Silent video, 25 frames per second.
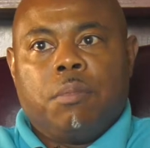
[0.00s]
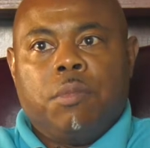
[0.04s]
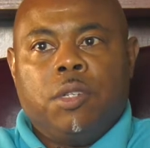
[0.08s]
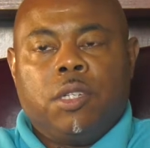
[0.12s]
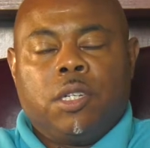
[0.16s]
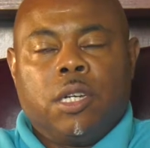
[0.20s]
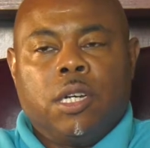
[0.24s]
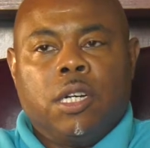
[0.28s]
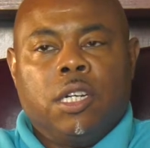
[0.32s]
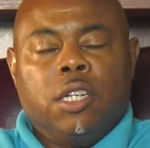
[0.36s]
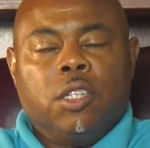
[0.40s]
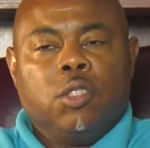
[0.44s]

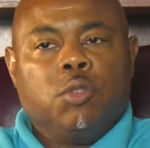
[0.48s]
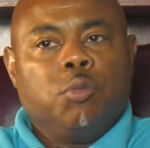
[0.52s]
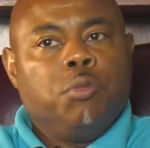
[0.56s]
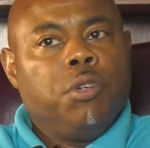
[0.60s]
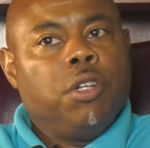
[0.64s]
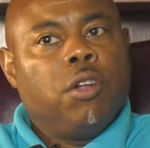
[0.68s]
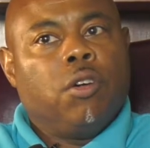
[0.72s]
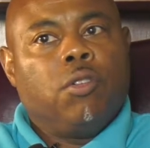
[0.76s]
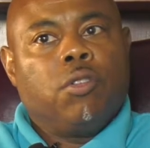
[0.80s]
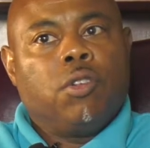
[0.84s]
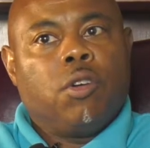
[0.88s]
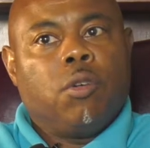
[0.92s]
Because we
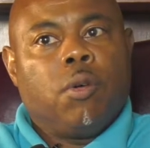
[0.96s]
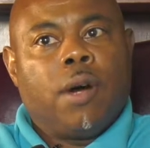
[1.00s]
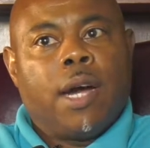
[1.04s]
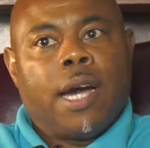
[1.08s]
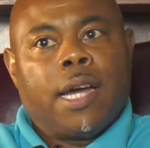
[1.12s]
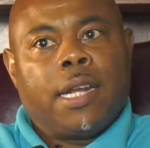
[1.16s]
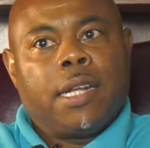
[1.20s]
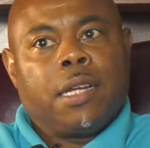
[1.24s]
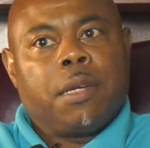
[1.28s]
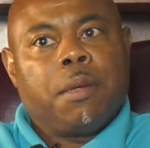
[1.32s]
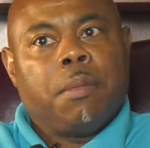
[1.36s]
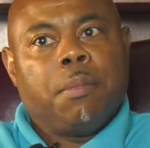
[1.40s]
don't know
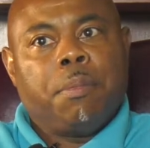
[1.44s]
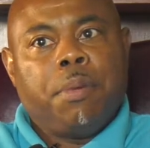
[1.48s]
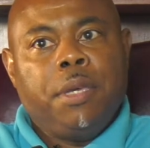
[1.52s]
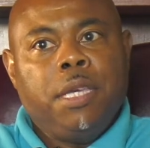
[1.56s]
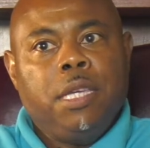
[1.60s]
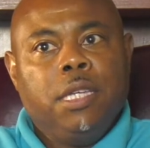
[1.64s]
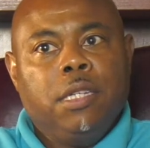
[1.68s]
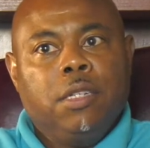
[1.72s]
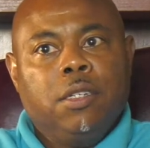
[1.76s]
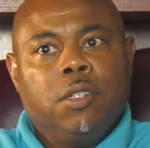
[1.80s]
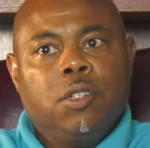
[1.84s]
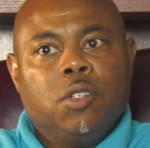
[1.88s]
how to
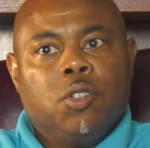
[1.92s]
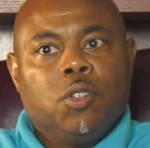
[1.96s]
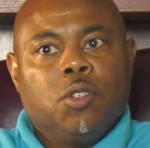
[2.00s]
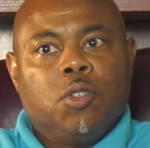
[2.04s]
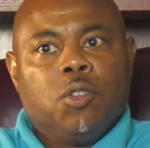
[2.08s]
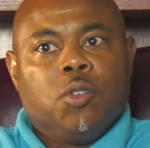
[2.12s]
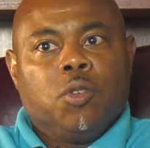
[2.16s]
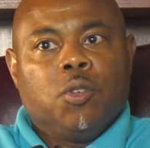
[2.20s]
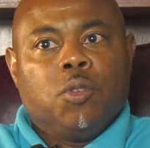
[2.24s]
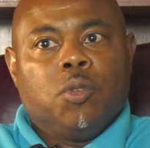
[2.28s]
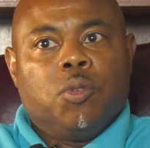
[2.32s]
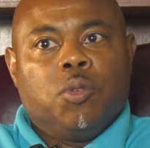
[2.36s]
compete.
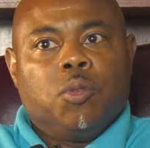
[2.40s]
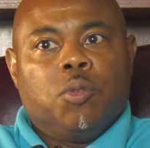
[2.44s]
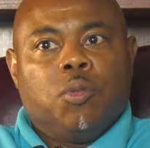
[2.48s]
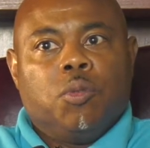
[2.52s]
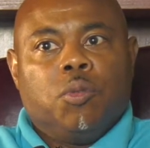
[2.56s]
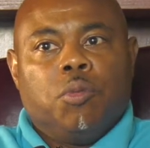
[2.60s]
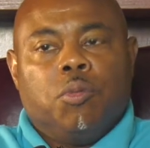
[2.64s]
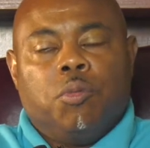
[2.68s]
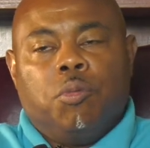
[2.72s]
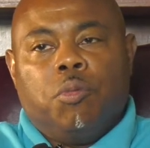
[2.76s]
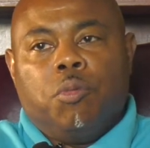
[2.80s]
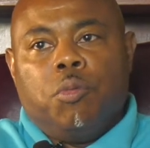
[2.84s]

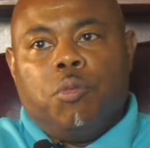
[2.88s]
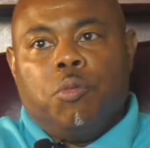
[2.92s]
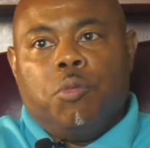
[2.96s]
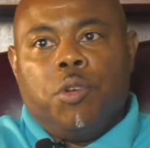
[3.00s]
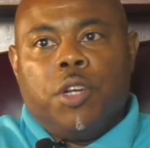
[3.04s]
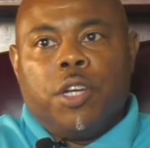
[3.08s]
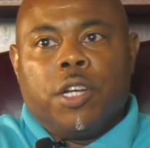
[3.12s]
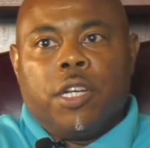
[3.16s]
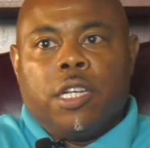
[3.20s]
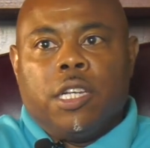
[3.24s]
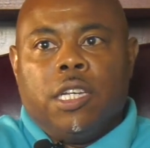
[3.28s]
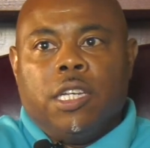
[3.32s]

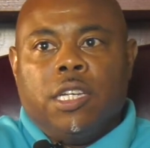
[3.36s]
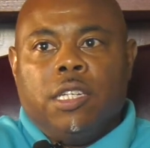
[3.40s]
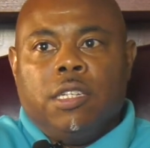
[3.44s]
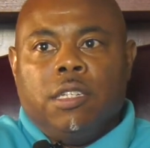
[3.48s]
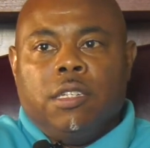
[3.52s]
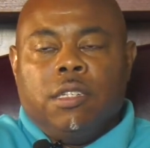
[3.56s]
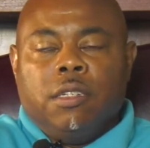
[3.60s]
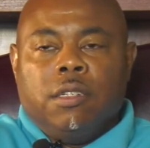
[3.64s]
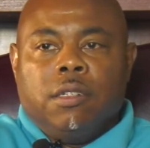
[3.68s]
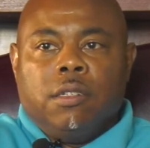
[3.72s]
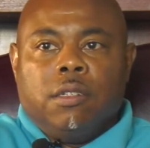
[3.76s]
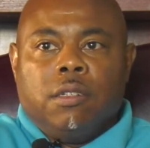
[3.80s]
We're
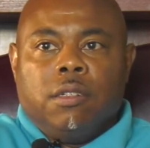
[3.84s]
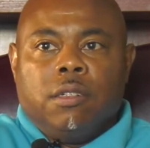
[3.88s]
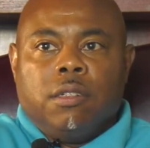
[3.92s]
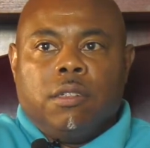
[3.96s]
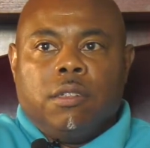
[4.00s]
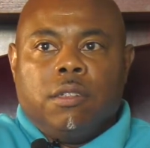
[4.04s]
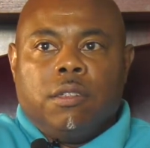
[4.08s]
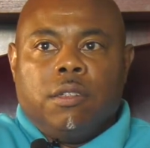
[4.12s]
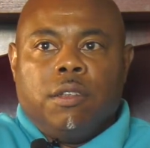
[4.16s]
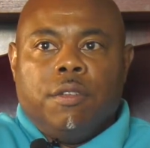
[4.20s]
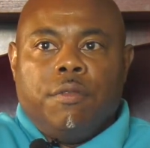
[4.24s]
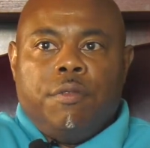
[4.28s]
in
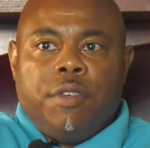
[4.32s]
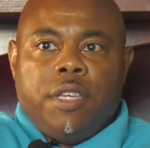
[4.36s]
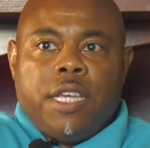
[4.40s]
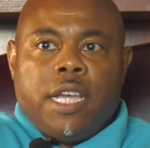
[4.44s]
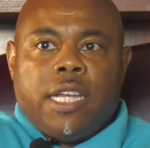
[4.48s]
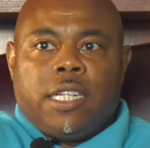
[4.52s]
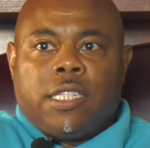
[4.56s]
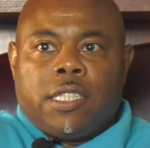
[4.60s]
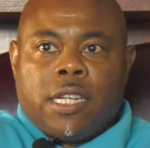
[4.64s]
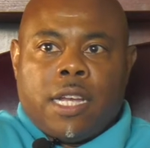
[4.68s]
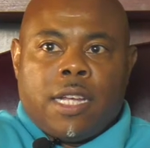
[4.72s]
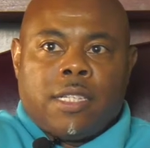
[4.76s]
the
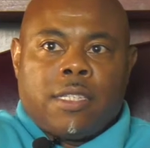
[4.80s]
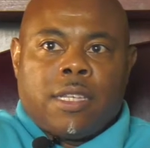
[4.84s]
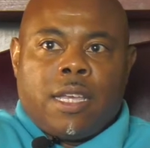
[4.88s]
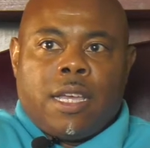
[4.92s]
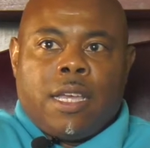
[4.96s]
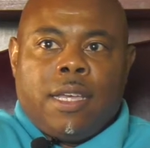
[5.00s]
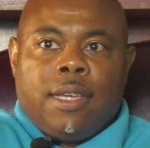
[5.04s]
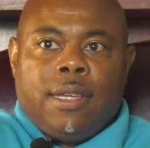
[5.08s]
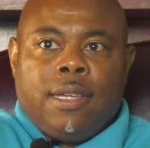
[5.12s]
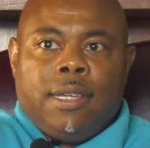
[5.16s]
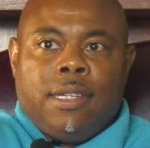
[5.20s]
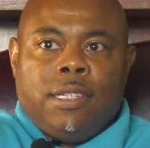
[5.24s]
VHS
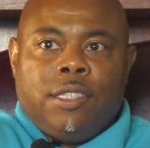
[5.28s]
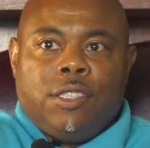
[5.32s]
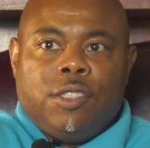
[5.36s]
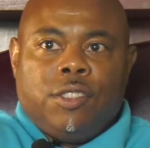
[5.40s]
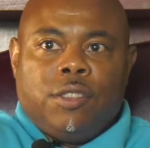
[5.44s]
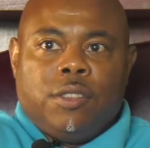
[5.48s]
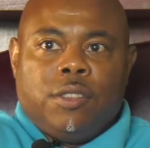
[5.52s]
age.